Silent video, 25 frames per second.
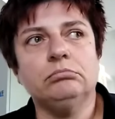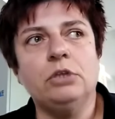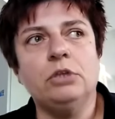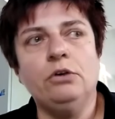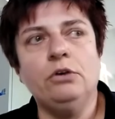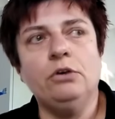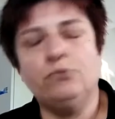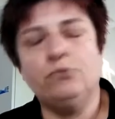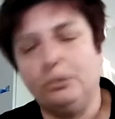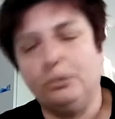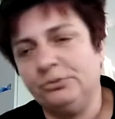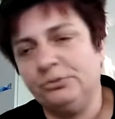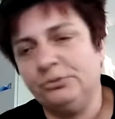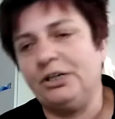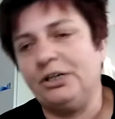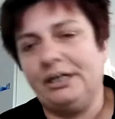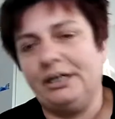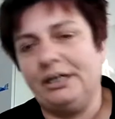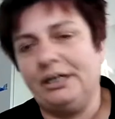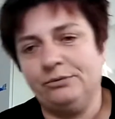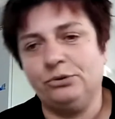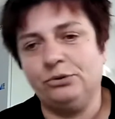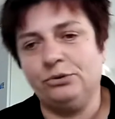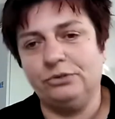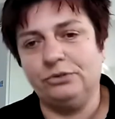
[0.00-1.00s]
from
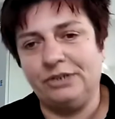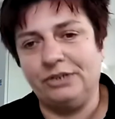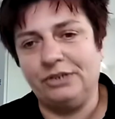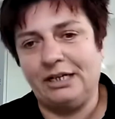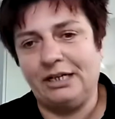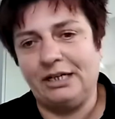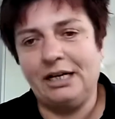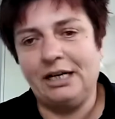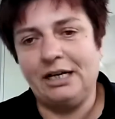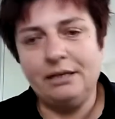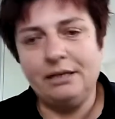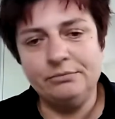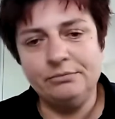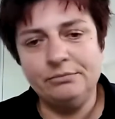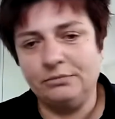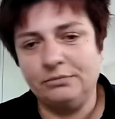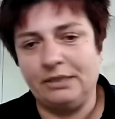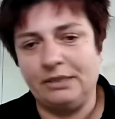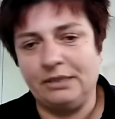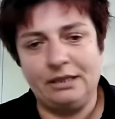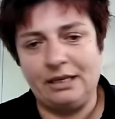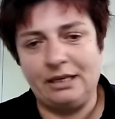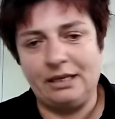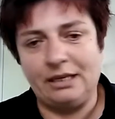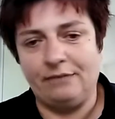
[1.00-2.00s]
time to time
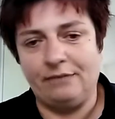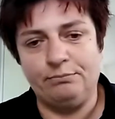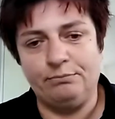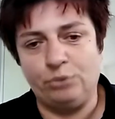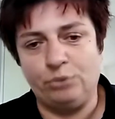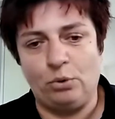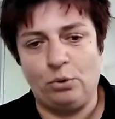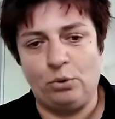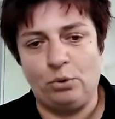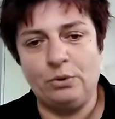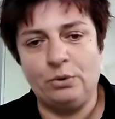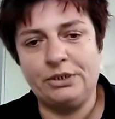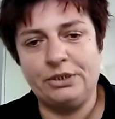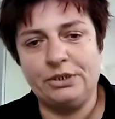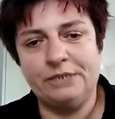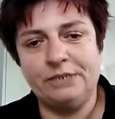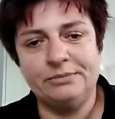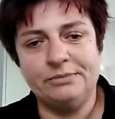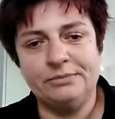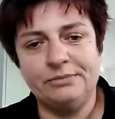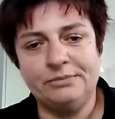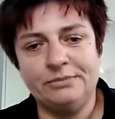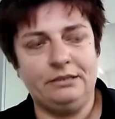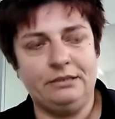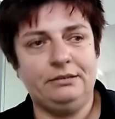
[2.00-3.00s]
they have
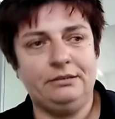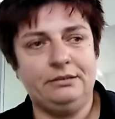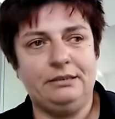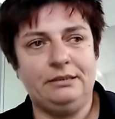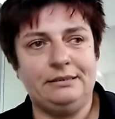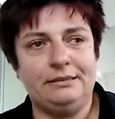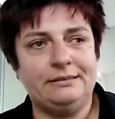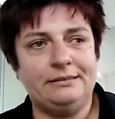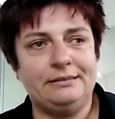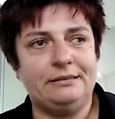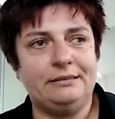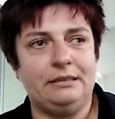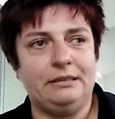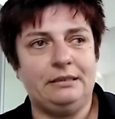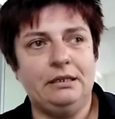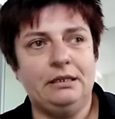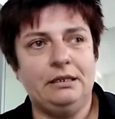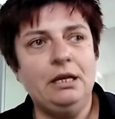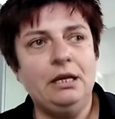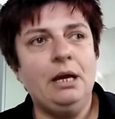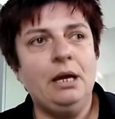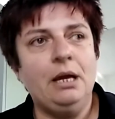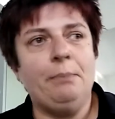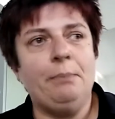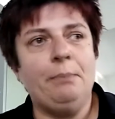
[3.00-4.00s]
programs. It is
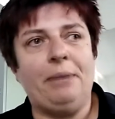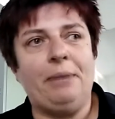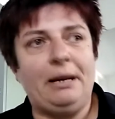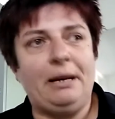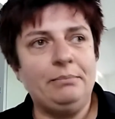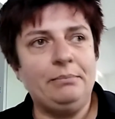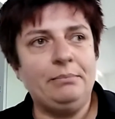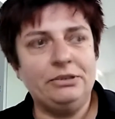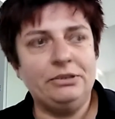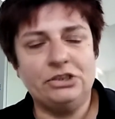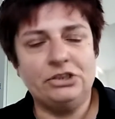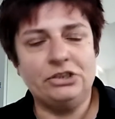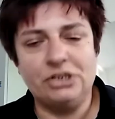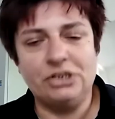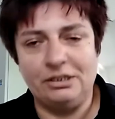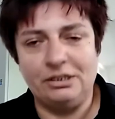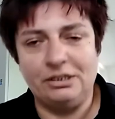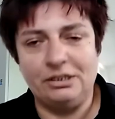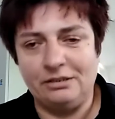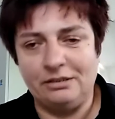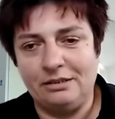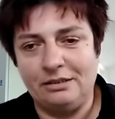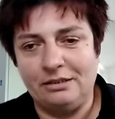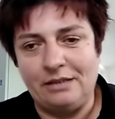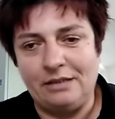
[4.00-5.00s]
published
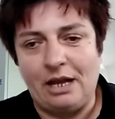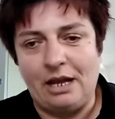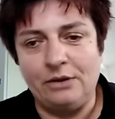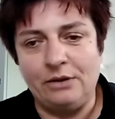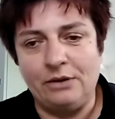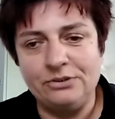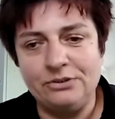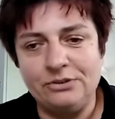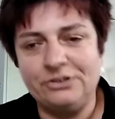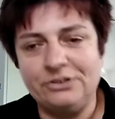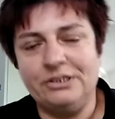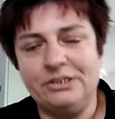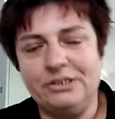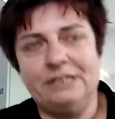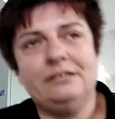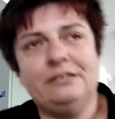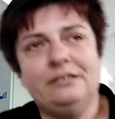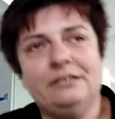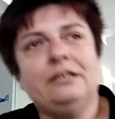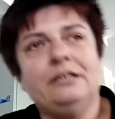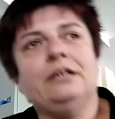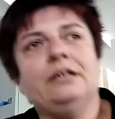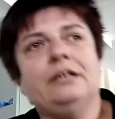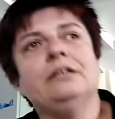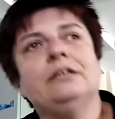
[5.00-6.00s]
and announced
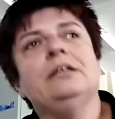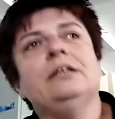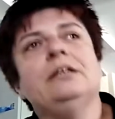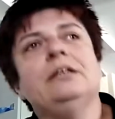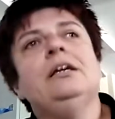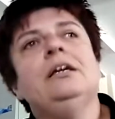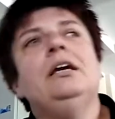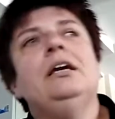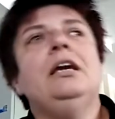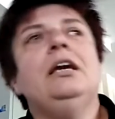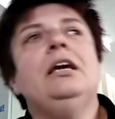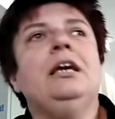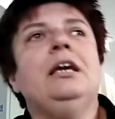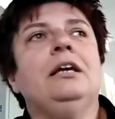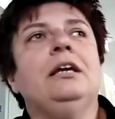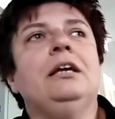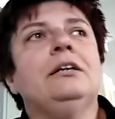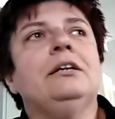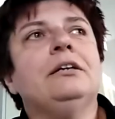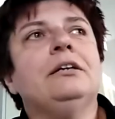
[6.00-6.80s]
in